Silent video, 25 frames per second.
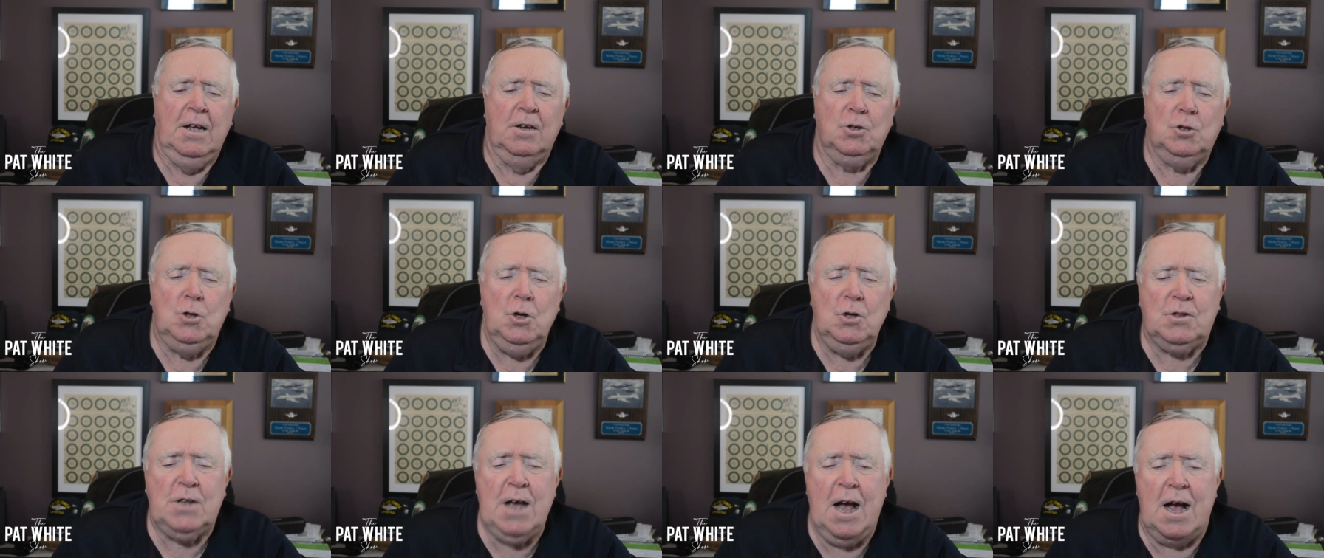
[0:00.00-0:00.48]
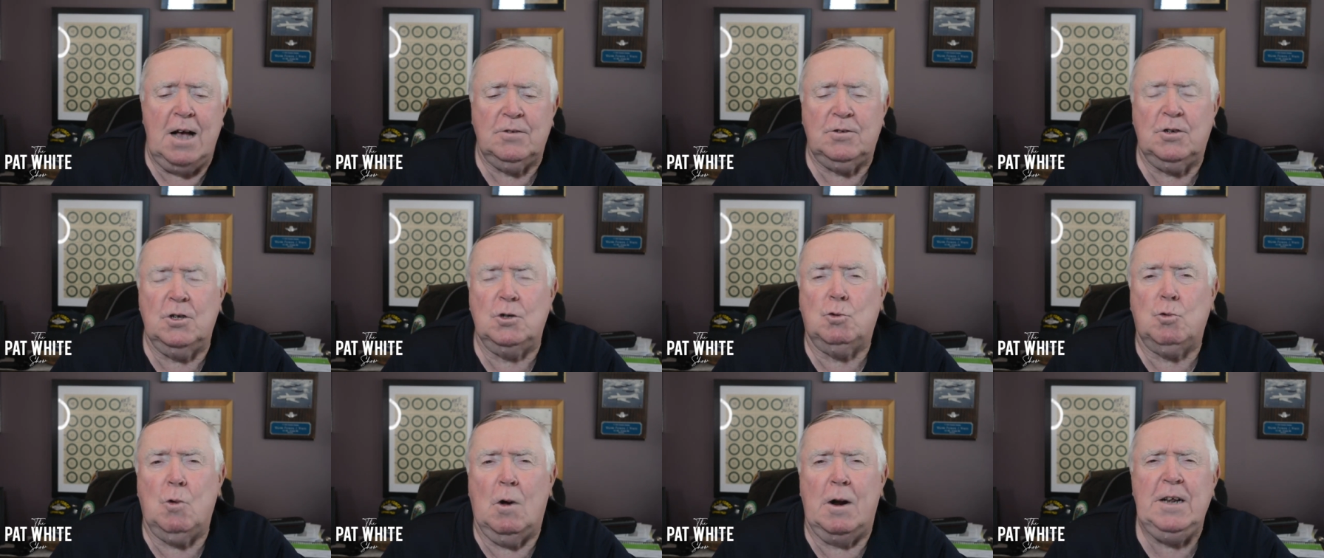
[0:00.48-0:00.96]

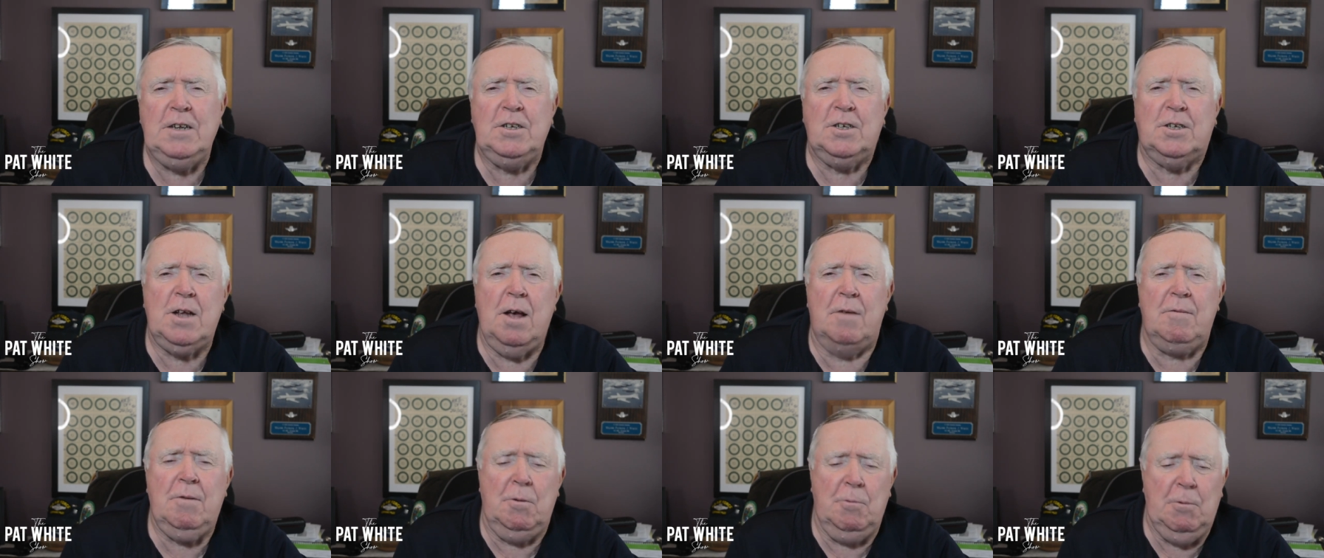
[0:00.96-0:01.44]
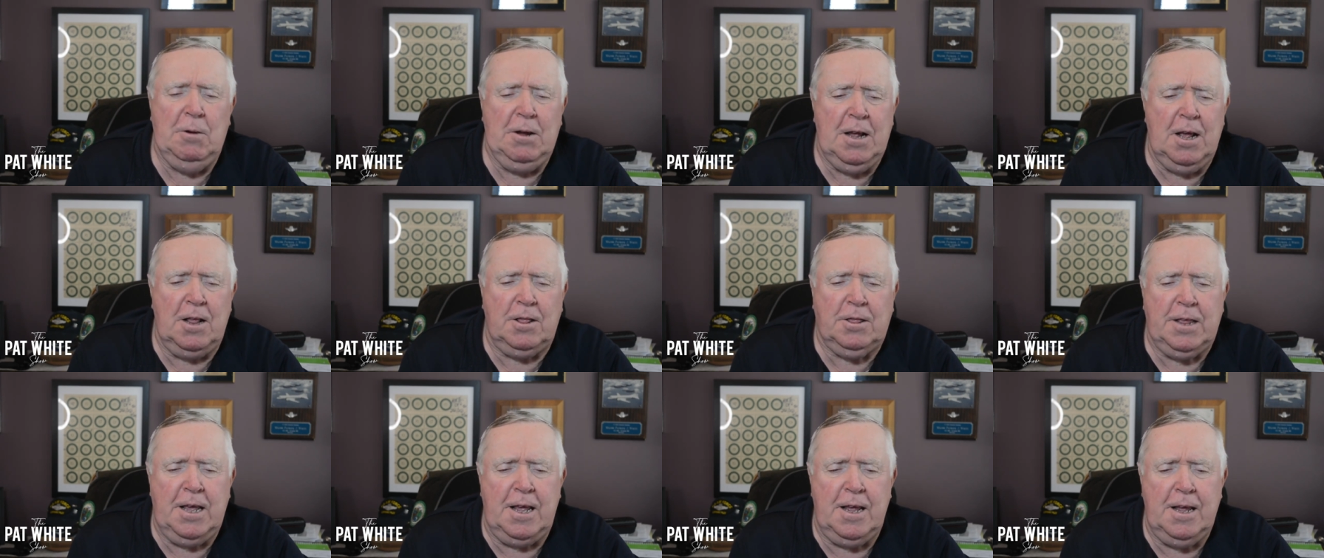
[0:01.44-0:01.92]
2027, we
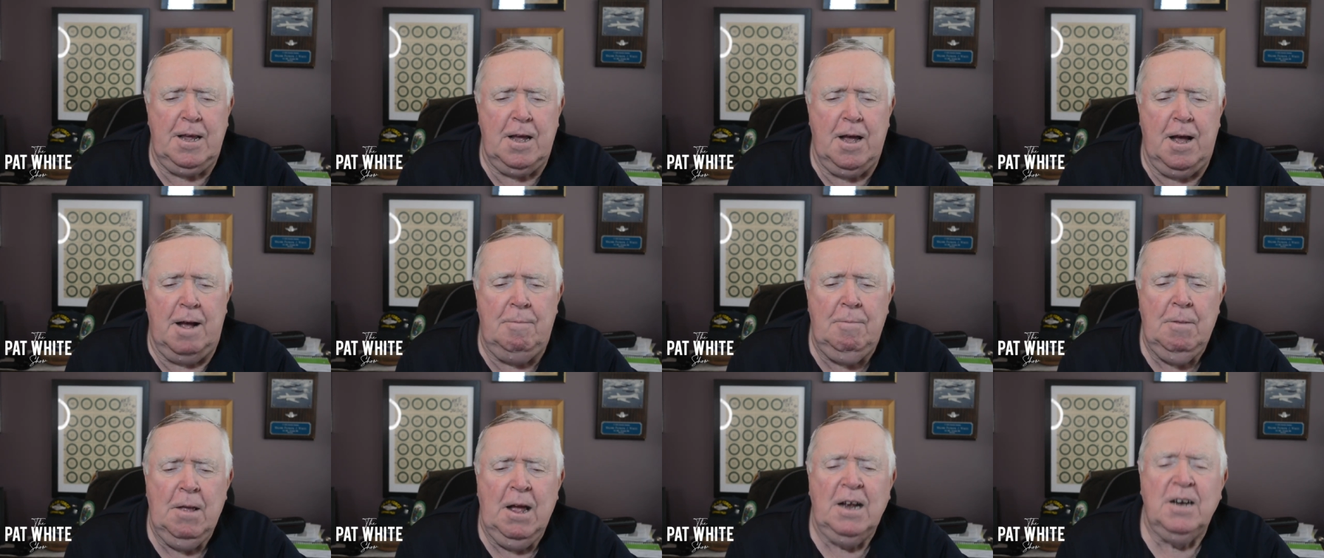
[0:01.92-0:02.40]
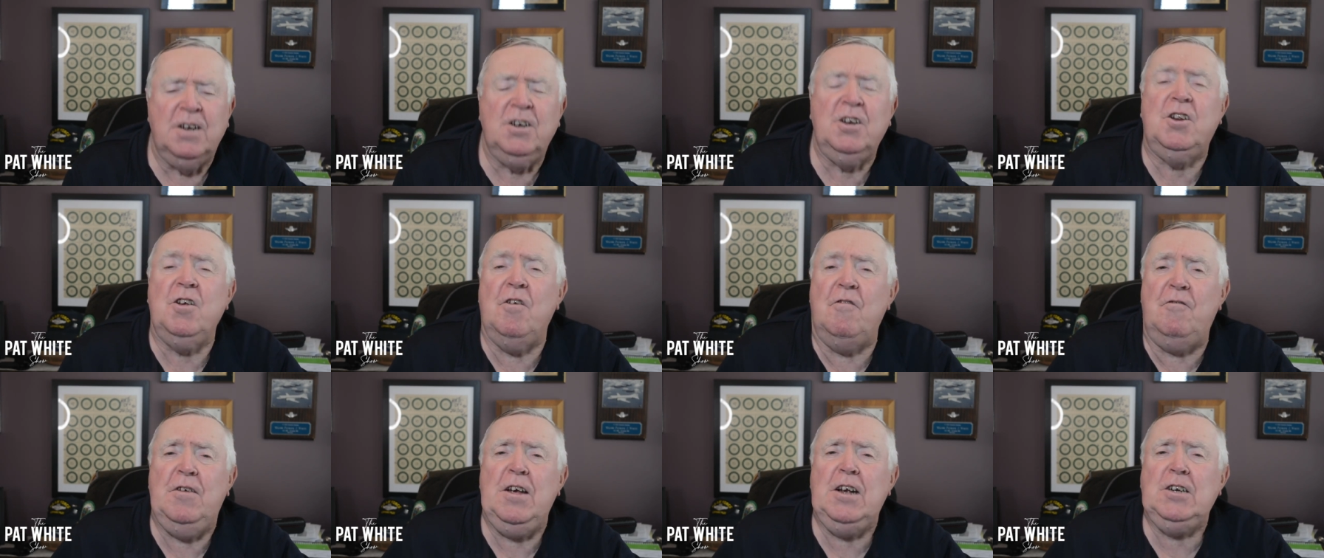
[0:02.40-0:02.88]
get the
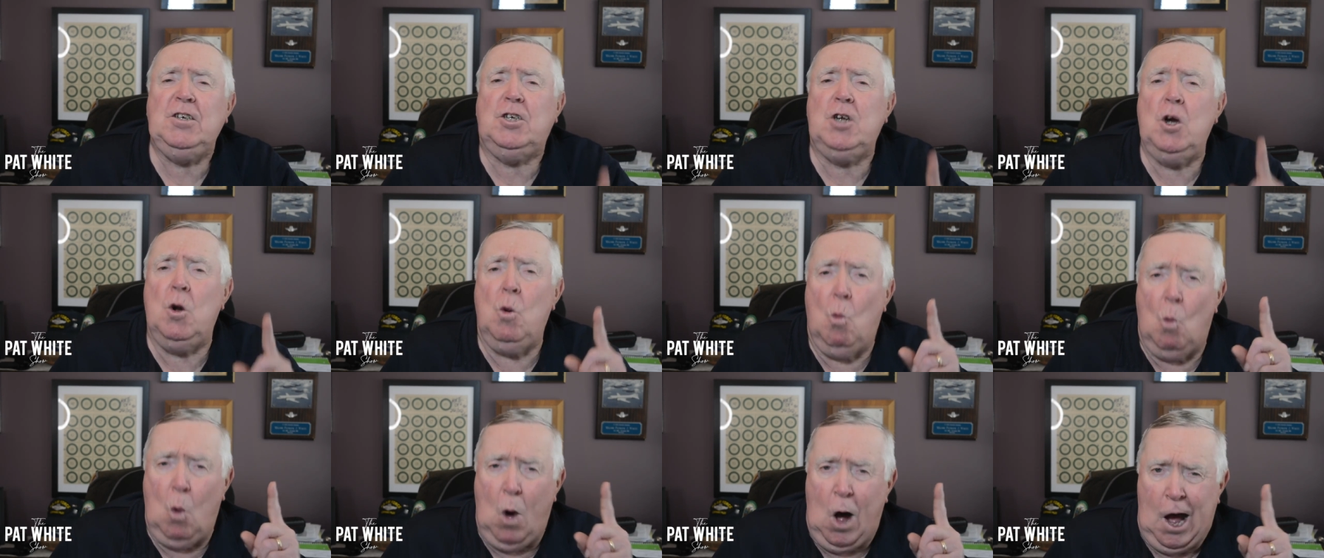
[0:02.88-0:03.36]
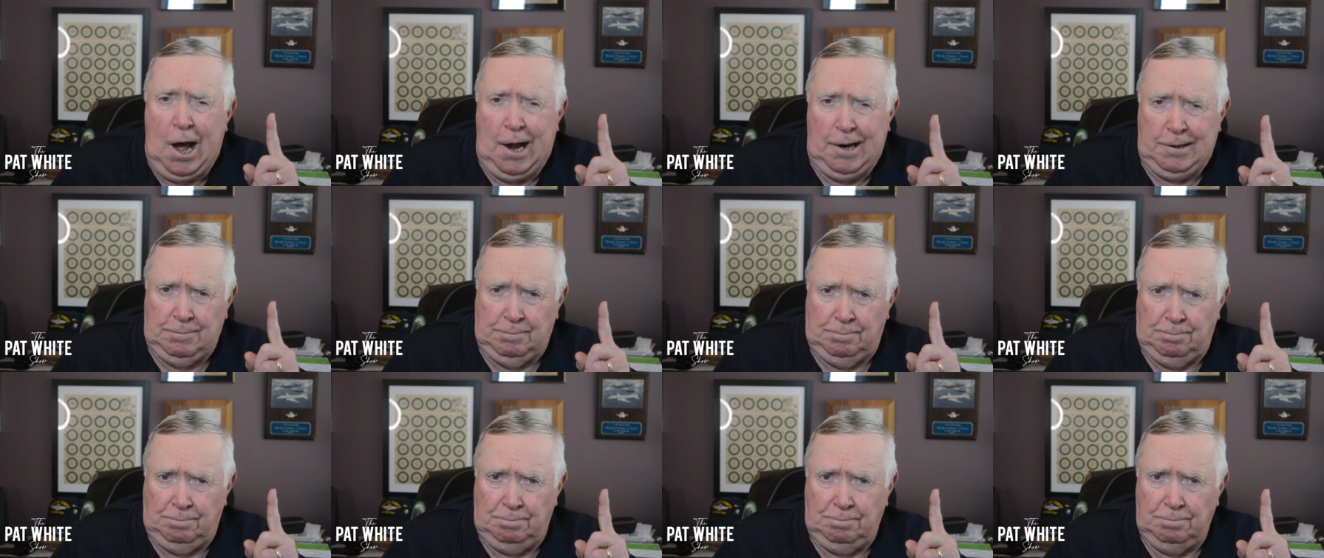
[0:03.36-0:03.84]
Division
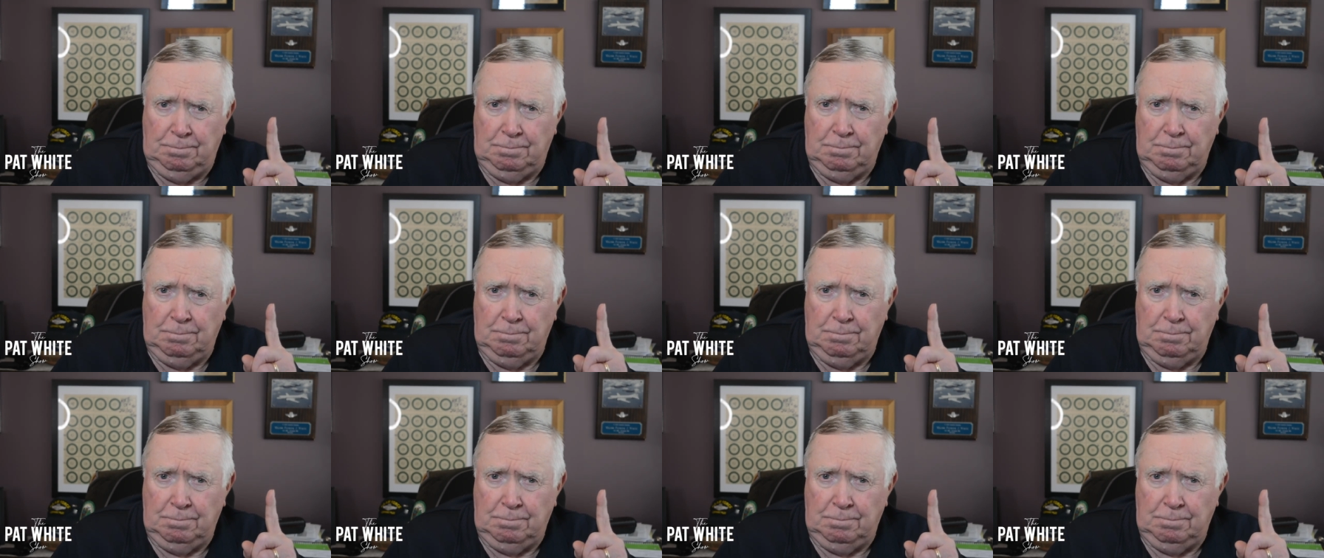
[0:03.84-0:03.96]
One.